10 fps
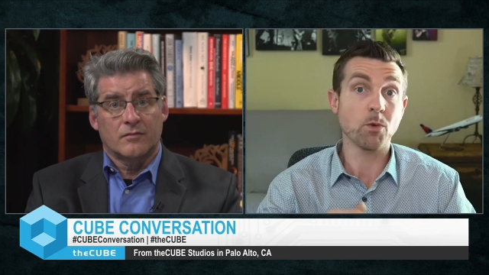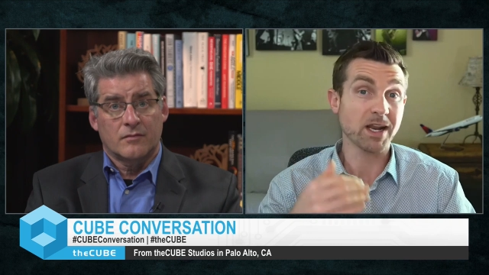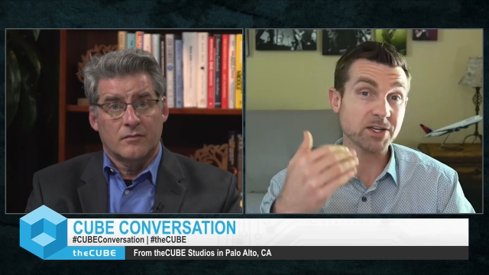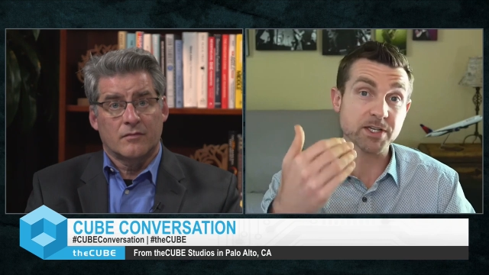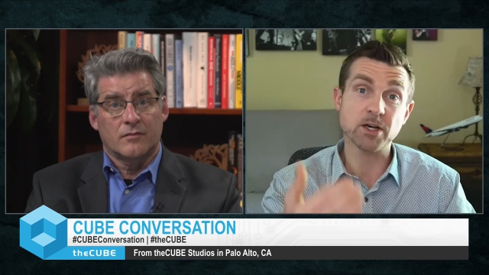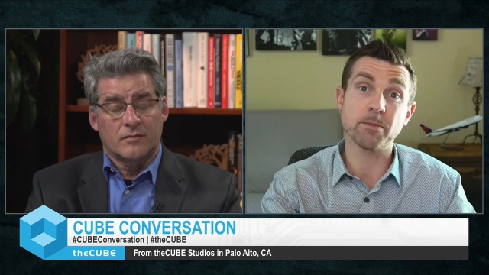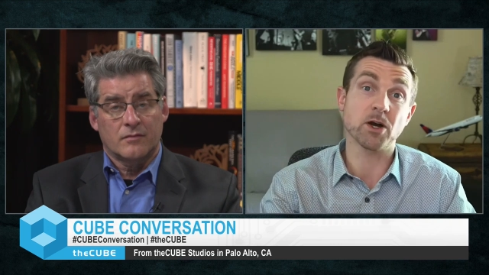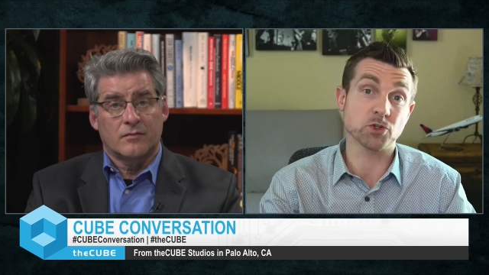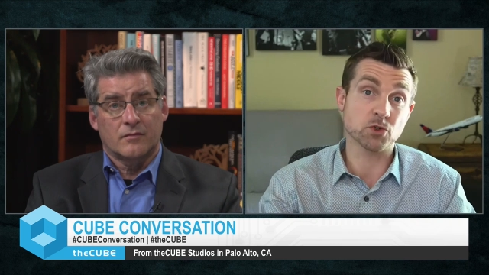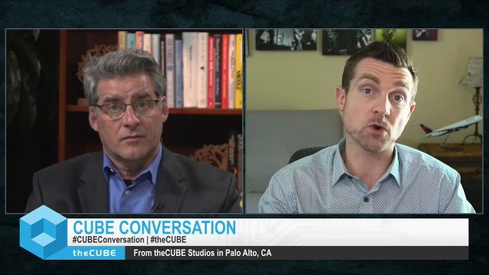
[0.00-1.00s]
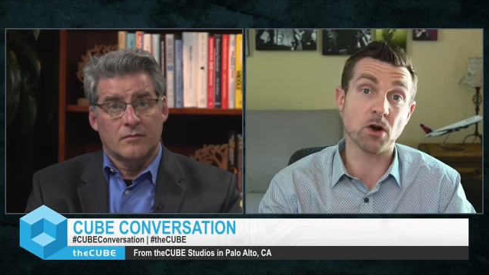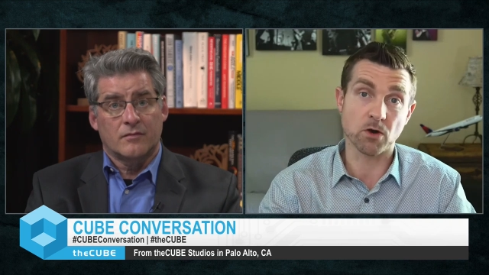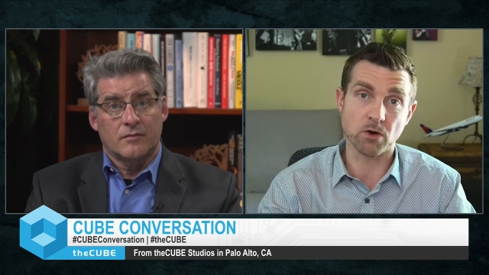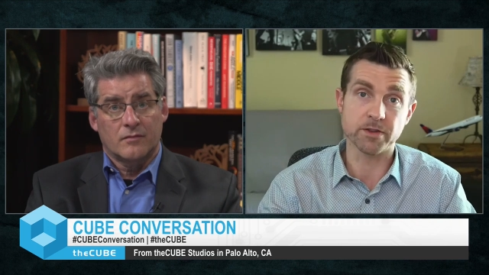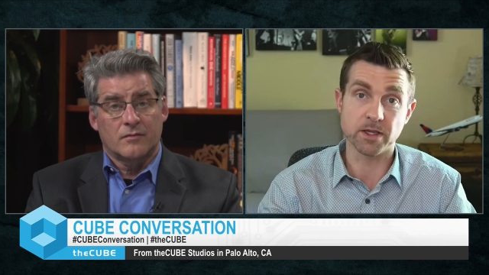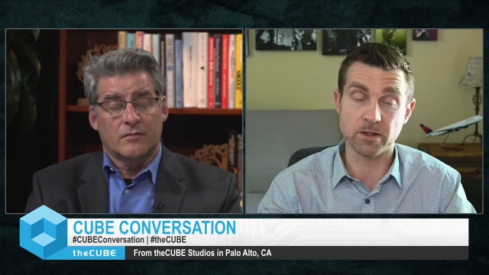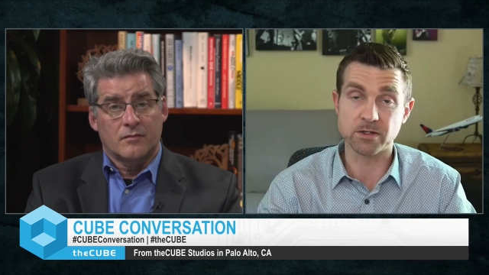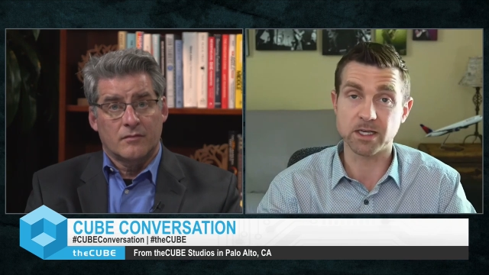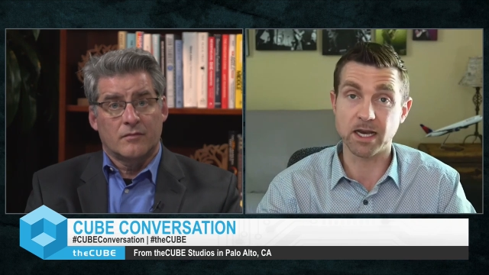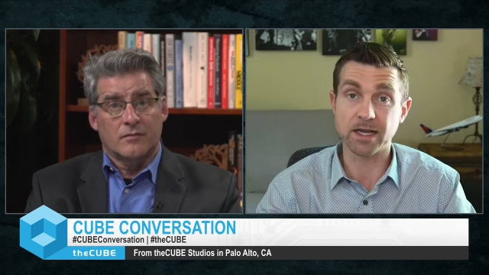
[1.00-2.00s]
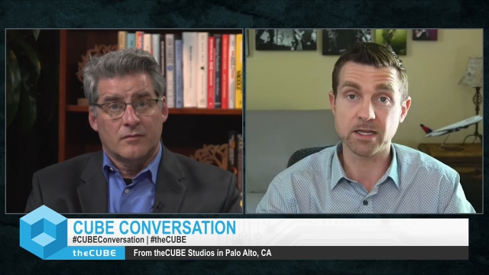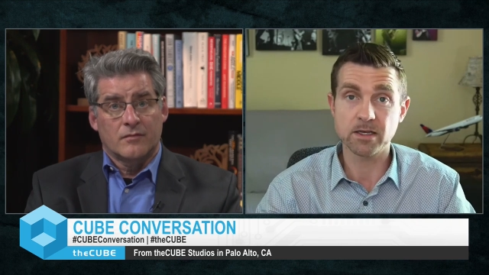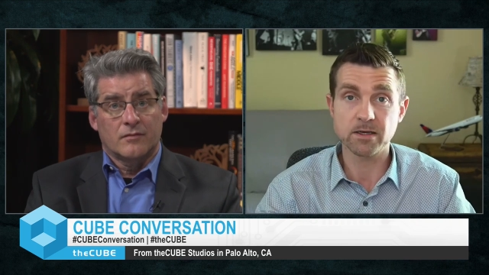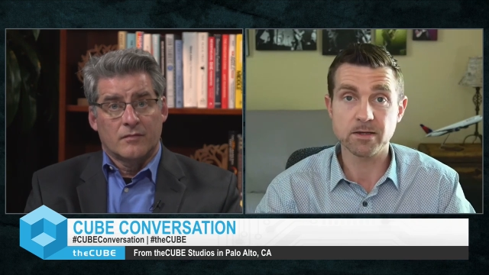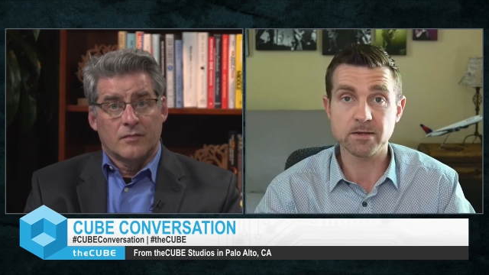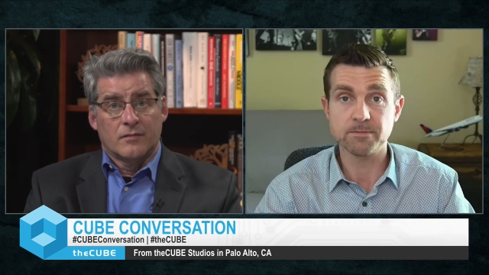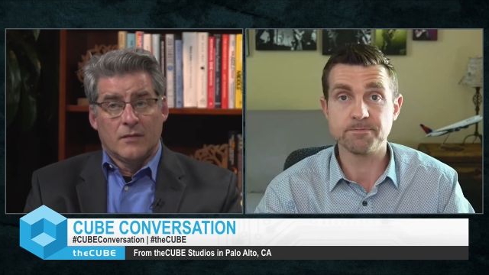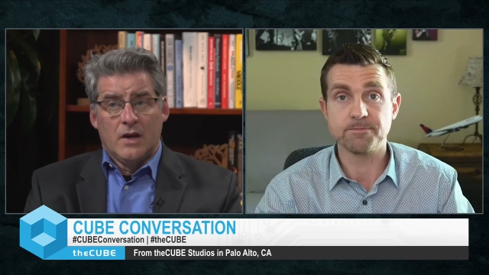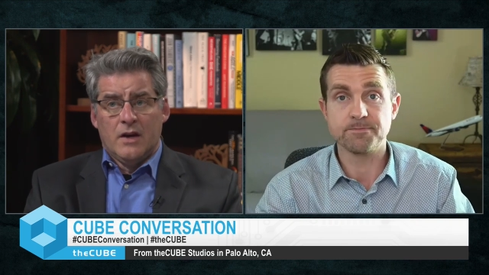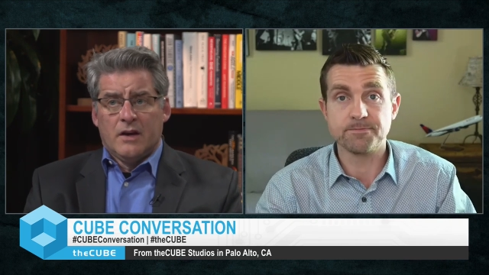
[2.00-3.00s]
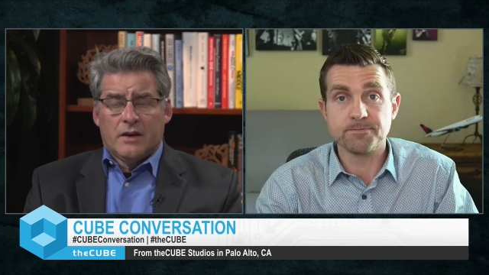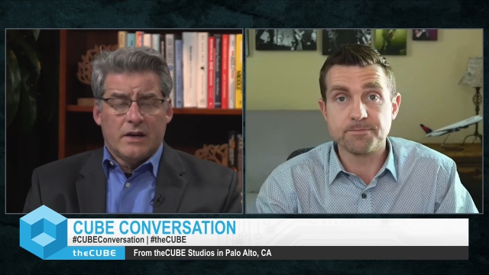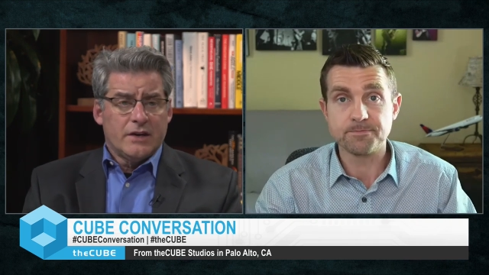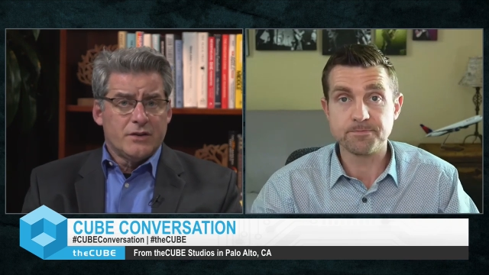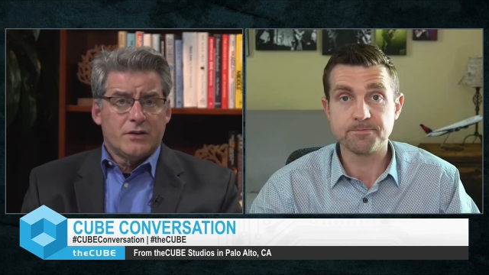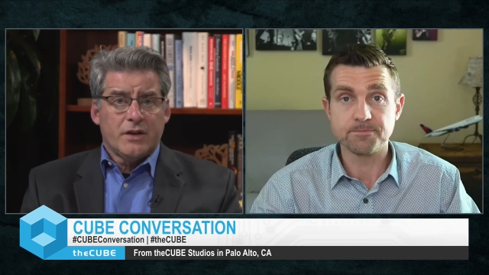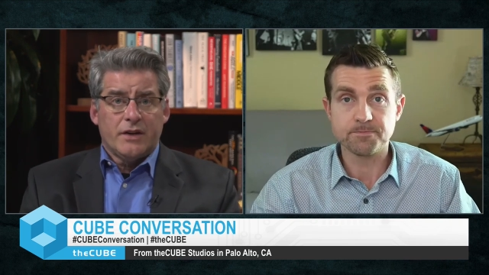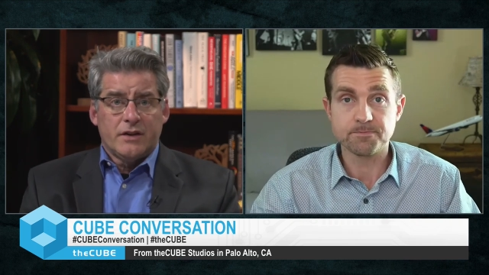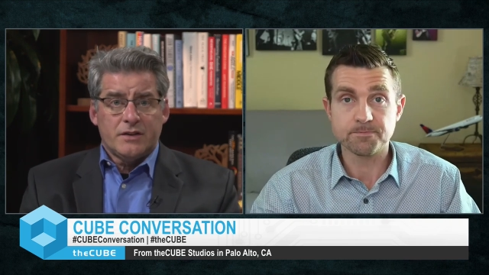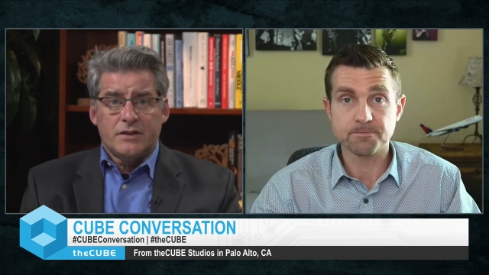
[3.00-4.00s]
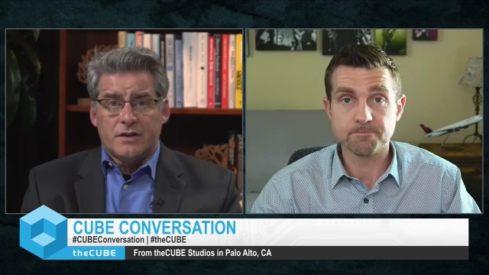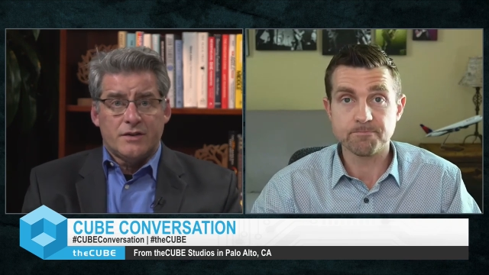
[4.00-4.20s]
Speaker 1: will actually come out stronger on the other side.
Speaker 2: Yeah, as you said, this is as